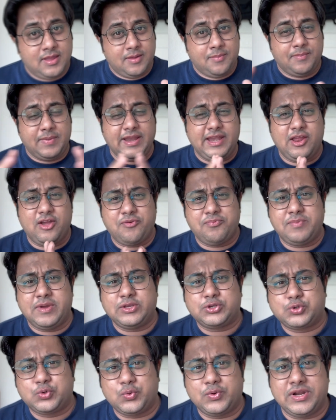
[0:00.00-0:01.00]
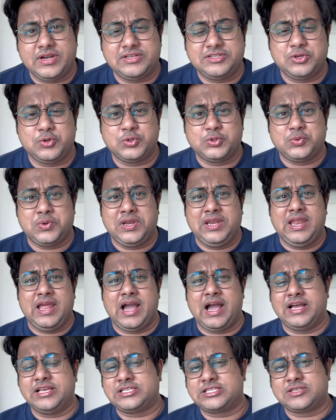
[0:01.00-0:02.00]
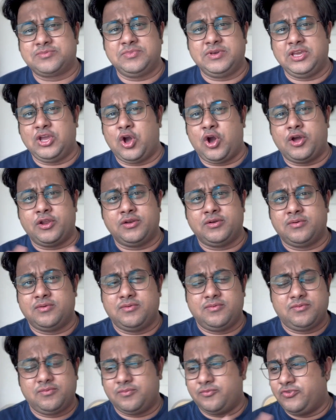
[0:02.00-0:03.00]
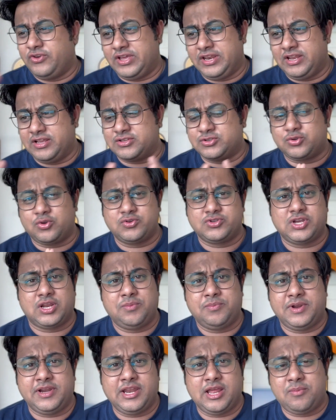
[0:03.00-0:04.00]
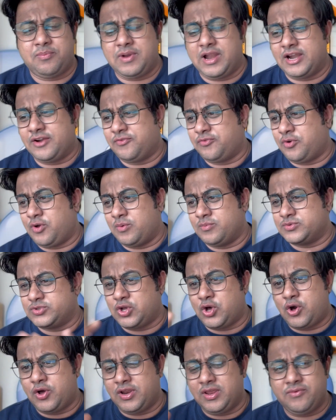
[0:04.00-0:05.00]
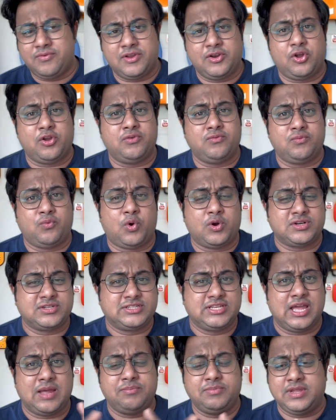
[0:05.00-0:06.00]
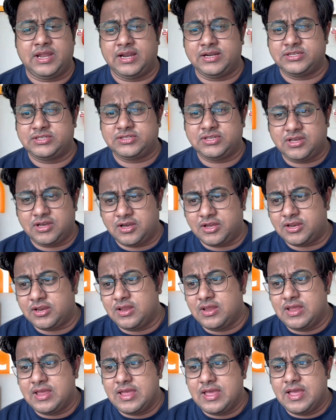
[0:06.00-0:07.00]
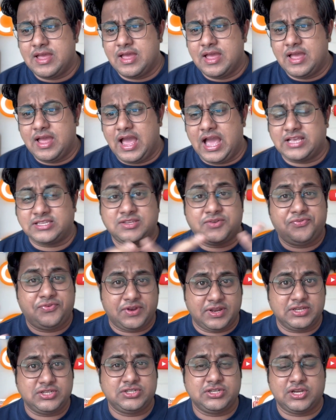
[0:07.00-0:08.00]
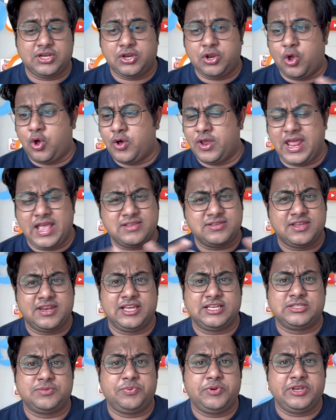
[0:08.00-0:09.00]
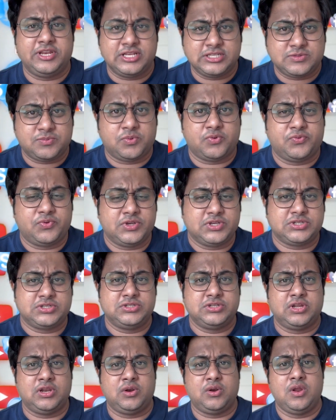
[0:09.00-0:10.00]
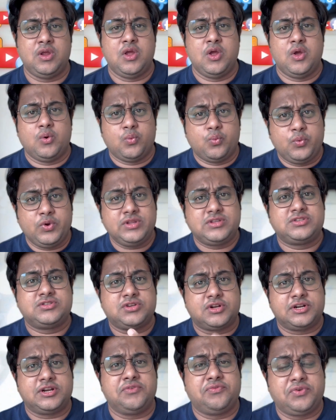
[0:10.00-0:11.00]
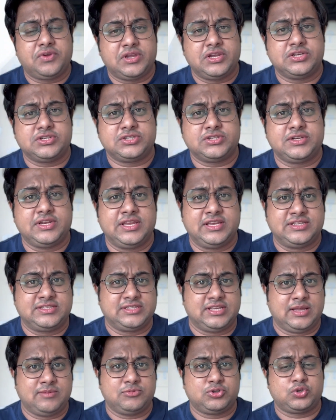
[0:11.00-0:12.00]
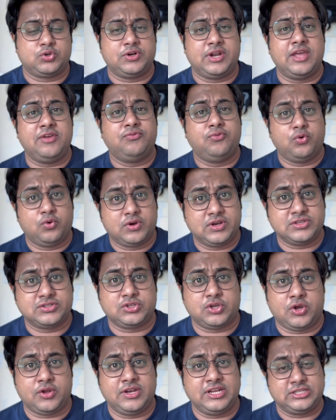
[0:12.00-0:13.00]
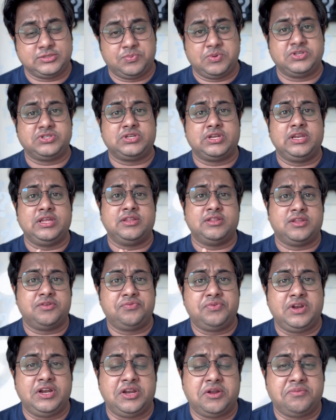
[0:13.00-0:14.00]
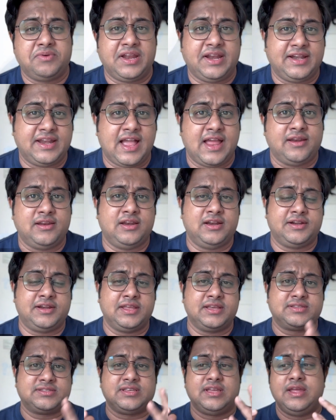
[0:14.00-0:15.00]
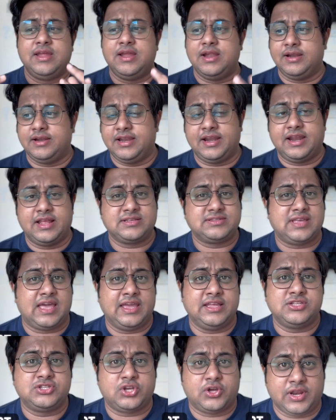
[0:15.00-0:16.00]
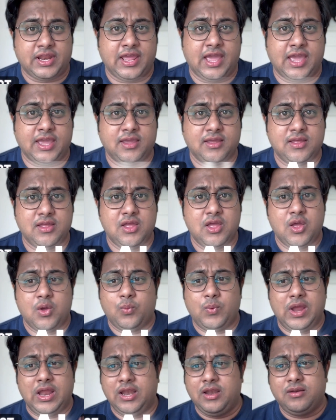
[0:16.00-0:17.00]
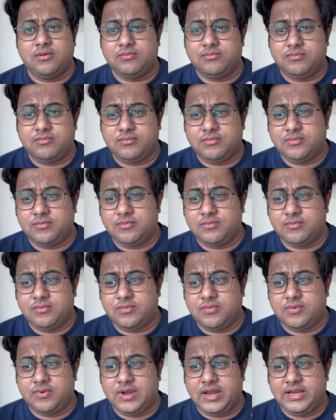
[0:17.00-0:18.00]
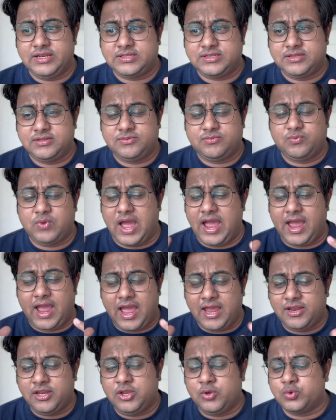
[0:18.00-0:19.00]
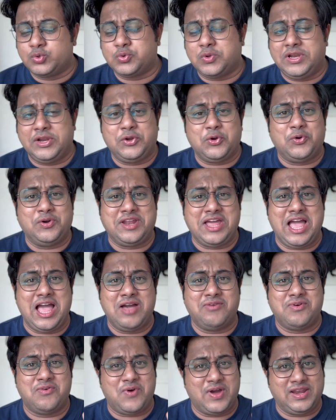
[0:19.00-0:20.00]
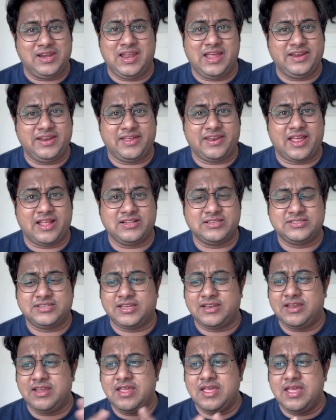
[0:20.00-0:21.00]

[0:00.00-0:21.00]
many of my students usually ask me on various social media platforms or even on WhatsApp that, sir, as a fresher or as an experienced professional, which certification exam should I focus on, especially in the field of data analytics, data science or AI? Well, I usually don't have a one-liner answer.